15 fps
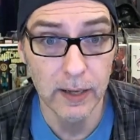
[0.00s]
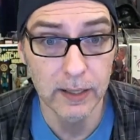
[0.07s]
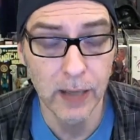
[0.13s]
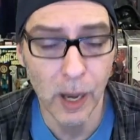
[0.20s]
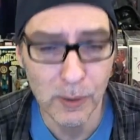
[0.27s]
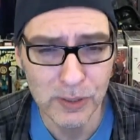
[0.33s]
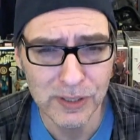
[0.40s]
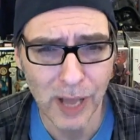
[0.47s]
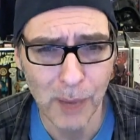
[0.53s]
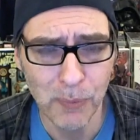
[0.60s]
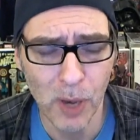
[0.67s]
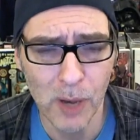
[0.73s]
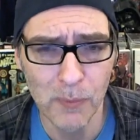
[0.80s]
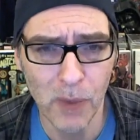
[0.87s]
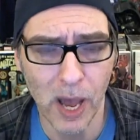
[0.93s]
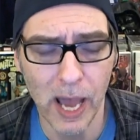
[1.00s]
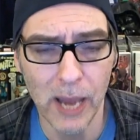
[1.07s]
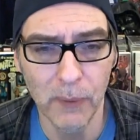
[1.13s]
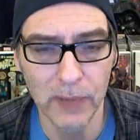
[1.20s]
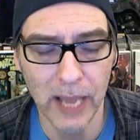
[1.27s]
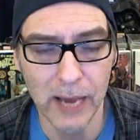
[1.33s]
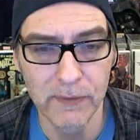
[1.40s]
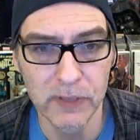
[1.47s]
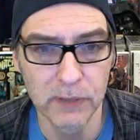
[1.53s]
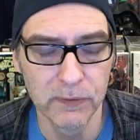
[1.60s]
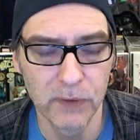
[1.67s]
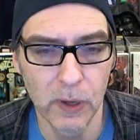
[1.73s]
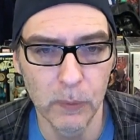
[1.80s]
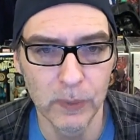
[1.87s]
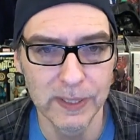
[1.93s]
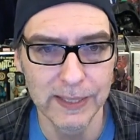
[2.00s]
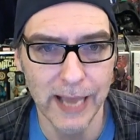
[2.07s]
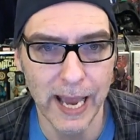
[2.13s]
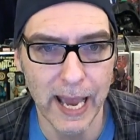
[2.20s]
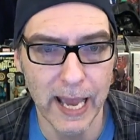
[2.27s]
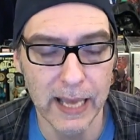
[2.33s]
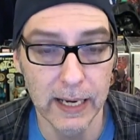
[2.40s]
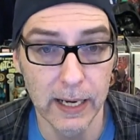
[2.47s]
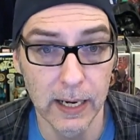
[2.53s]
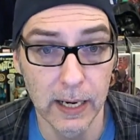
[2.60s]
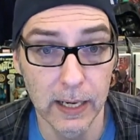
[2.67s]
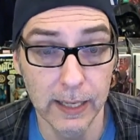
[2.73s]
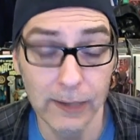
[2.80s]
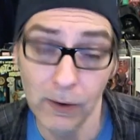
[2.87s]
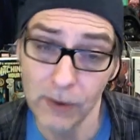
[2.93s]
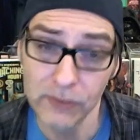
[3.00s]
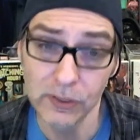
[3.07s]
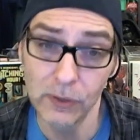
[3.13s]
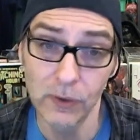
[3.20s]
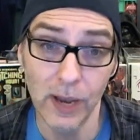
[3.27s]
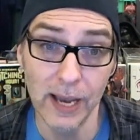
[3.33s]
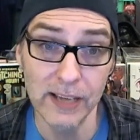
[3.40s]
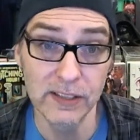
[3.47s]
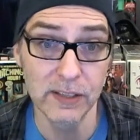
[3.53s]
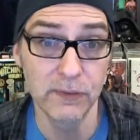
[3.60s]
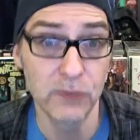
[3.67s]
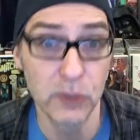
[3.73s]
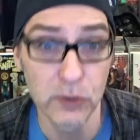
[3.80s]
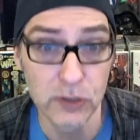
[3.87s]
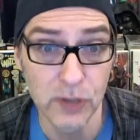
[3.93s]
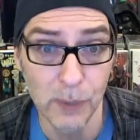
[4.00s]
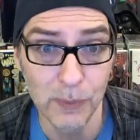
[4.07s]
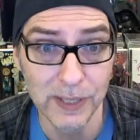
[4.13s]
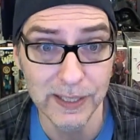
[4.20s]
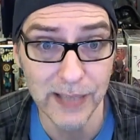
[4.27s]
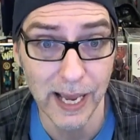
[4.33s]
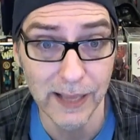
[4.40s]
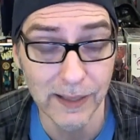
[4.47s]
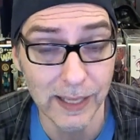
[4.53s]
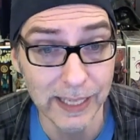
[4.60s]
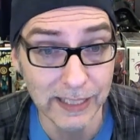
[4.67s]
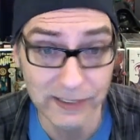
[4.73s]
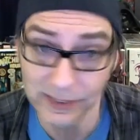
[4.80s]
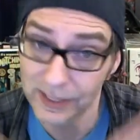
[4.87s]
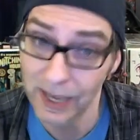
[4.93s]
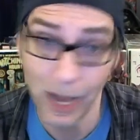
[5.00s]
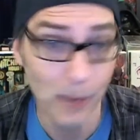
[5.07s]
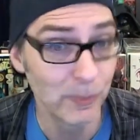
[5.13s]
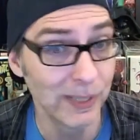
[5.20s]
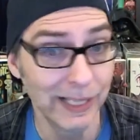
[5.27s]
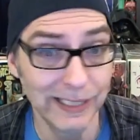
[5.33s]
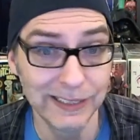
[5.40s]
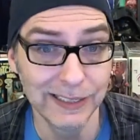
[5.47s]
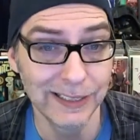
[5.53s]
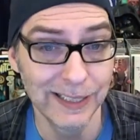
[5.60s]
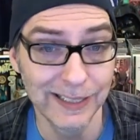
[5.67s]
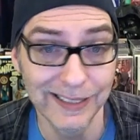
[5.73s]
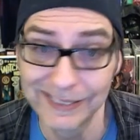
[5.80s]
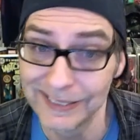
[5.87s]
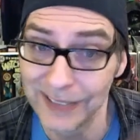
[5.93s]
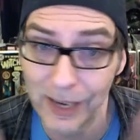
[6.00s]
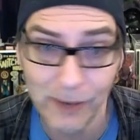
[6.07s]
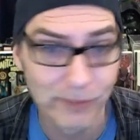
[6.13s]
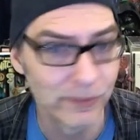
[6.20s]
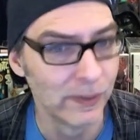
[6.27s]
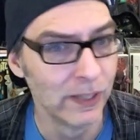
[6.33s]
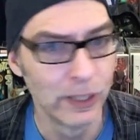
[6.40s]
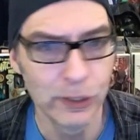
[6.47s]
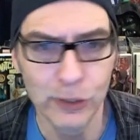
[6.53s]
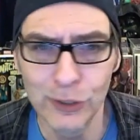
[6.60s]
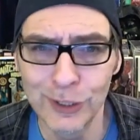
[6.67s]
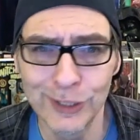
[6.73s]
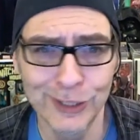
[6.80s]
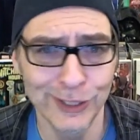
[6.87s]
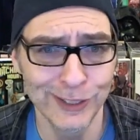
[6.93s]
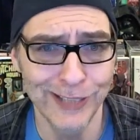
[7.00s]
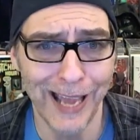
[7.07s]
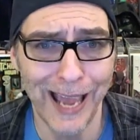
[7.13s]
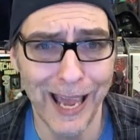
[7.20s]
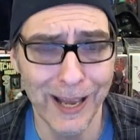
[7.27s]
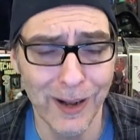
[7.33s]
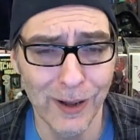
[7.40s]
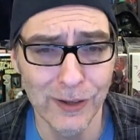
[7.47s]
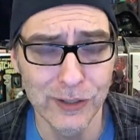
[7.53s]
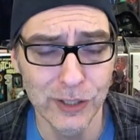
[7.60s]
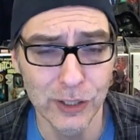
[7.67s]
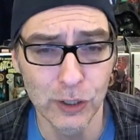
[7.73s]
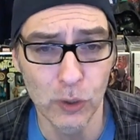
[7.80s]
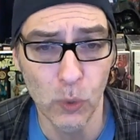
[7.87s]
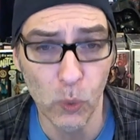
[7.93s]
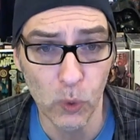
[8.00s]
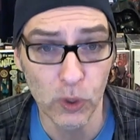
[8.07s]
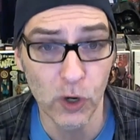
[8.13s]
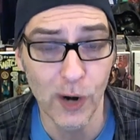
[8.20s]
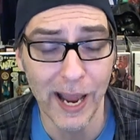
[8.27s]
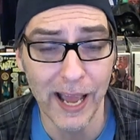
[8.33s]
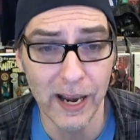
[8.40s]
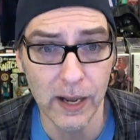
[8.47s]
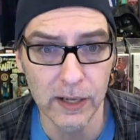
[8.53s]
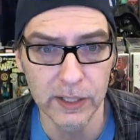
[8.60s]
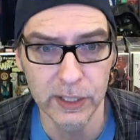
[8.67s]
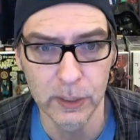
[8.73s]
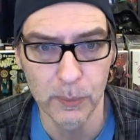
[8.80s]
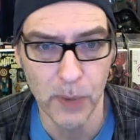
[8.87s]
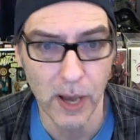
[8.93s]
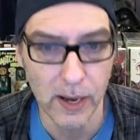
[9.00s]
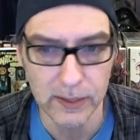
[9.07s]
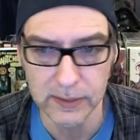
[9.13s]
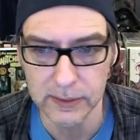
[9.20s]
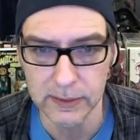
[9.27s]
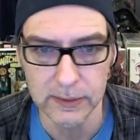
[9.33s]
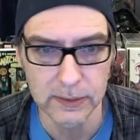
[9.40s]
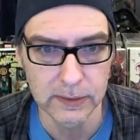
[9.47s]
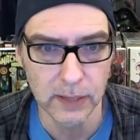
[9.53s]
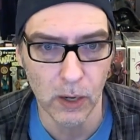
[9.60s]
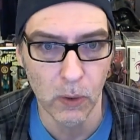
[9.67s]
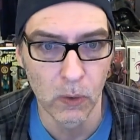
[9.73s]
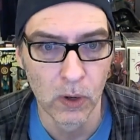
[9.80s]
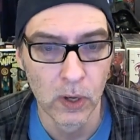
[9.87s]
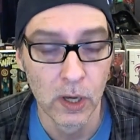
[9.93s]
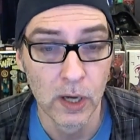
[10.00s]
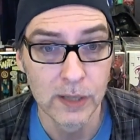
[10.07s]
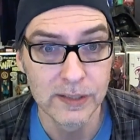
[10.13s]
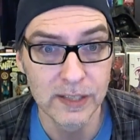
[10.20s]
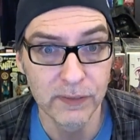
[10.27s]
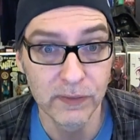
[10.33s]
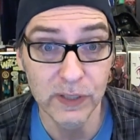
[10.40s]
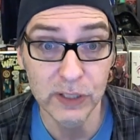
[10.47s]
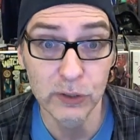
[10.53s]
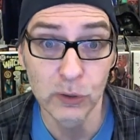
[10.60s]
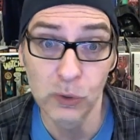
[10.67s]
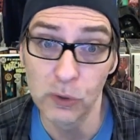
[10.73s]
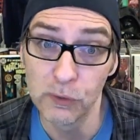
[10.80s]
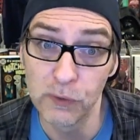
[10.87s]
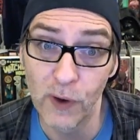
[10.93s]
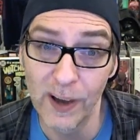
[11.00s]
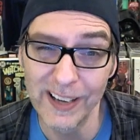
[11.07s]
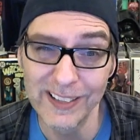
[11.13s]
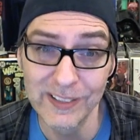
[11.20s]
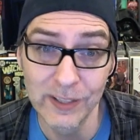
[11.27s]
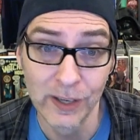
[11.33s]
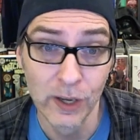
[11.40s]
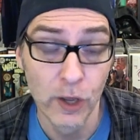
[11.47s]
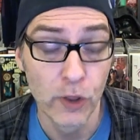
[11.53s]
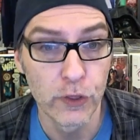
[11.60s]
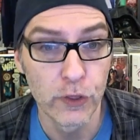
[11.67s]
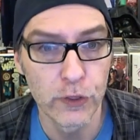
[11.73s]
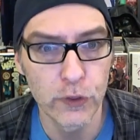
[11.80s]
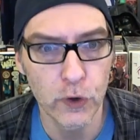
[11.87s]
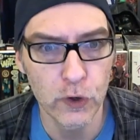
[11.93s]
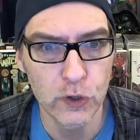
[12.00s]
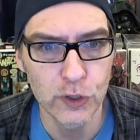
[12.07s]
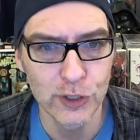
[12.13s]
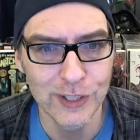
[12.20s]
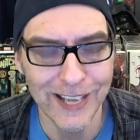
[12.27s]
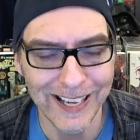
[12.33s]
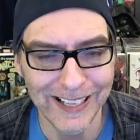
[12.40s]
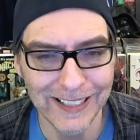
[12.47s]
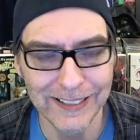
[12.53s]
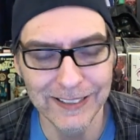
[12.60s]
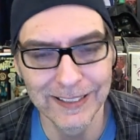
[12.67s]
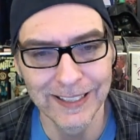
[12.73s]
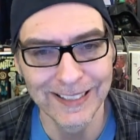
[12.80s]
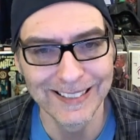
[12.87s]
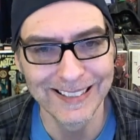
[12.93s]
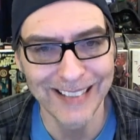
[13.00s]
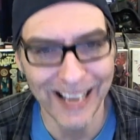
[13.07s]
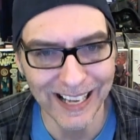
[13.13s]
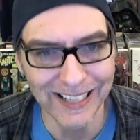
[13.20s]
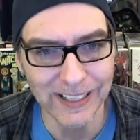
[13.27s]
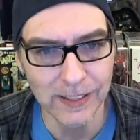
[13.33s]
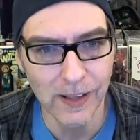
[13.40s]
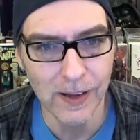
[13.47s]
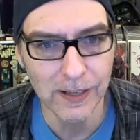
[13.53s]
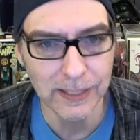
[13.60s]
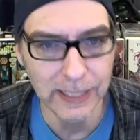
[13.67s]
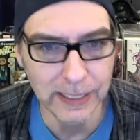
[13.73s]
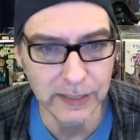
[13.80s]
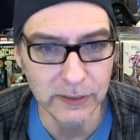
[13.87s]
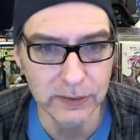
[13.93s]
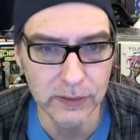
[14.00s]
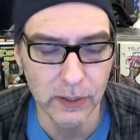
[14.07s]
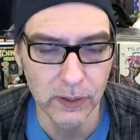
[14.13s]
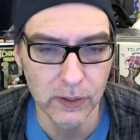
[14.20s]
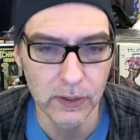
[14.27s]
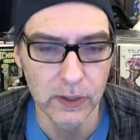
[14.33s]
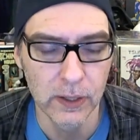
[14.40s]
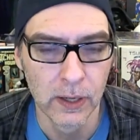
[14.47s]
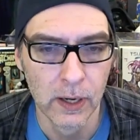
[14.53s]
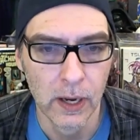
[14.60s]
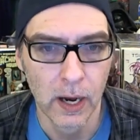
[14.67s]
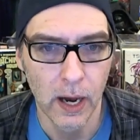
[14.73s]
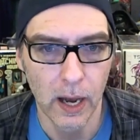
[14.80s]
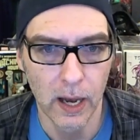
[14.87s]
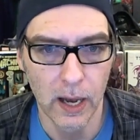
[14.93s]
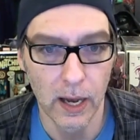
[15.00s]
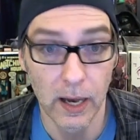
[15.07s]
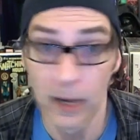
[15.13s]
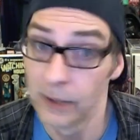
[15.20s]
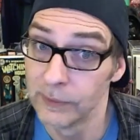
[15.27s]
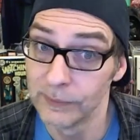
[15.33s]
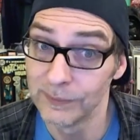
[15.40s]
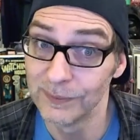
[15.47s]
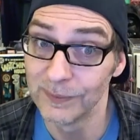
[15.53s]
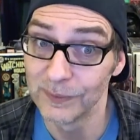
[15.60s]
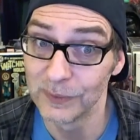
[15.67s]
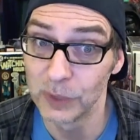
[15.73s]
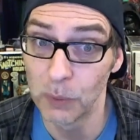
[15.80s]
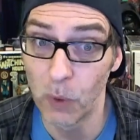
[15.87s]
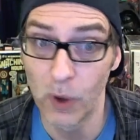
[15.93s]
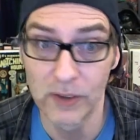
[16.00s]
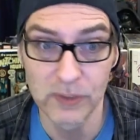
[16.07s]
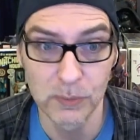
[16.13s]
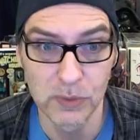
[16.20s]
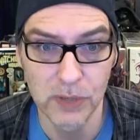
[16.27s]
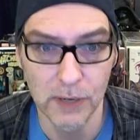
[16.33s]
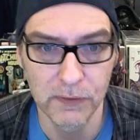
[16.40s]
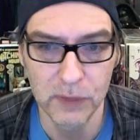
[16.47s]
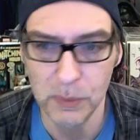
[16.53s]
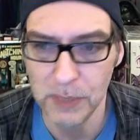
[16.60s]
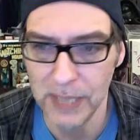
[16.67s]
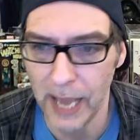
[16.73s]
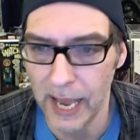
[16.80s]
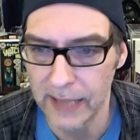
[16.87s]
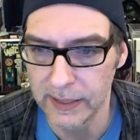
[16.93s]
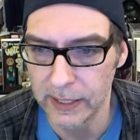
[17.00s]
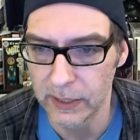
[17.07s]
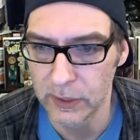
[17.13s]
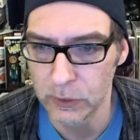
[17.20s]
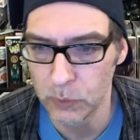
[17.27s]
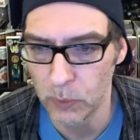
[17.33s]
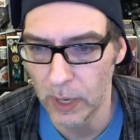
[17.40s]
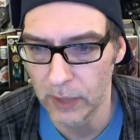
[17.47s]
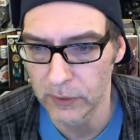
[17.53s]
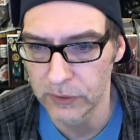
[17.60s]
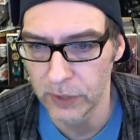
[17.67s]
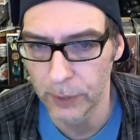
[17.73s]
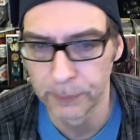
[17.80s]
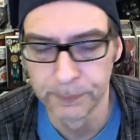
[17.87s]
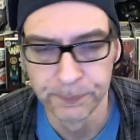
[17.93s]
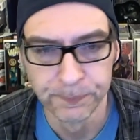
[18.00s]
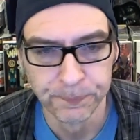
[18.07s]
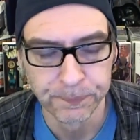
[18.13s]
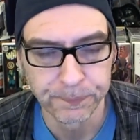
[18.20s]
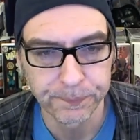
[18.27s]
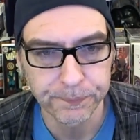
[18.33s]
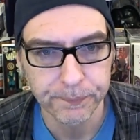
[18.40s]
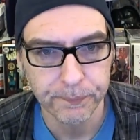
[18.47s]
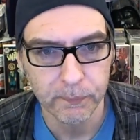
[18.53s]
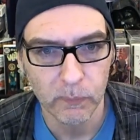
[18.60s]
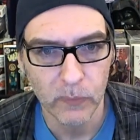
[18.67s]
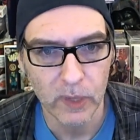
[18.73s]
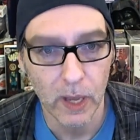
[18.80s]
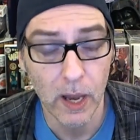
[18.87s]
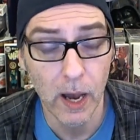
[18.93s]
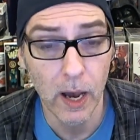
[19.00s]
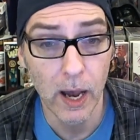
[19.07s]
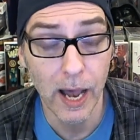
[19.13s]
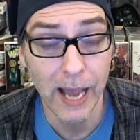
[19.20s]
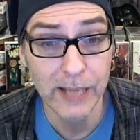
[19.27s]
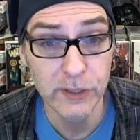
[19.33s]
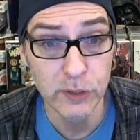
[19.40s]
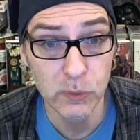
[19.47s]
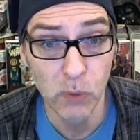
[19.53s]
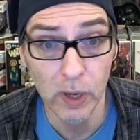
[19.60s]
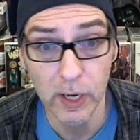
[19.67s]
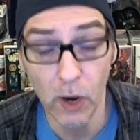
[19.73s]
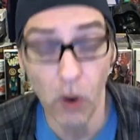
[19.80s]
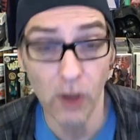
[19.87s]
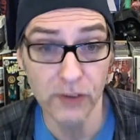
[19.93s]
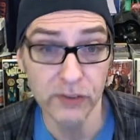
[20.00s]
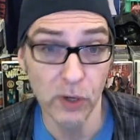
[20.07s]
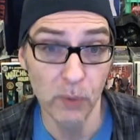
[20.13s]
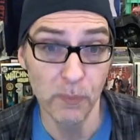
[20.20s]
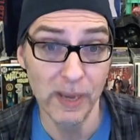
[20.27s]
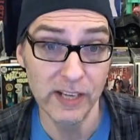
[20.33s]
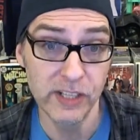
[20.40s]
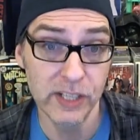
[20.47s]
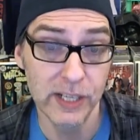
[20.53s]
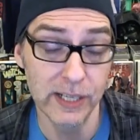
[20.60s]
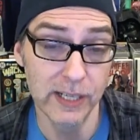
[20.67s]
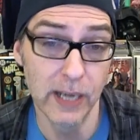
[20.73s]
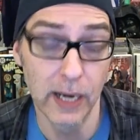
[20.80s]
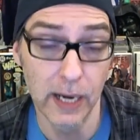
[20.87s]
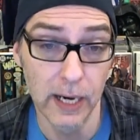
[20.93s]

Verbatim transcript: come stop on by. We have some fun with that. And also, guys, if you're somebody that likes a combination of this stuff, you can just add on to your order, add on to your boxes. So Tiffany's Cool Finds, Thursdays, 10 o'clock Eastern. Some awesome stuff to be had there as well. So I do want to also mention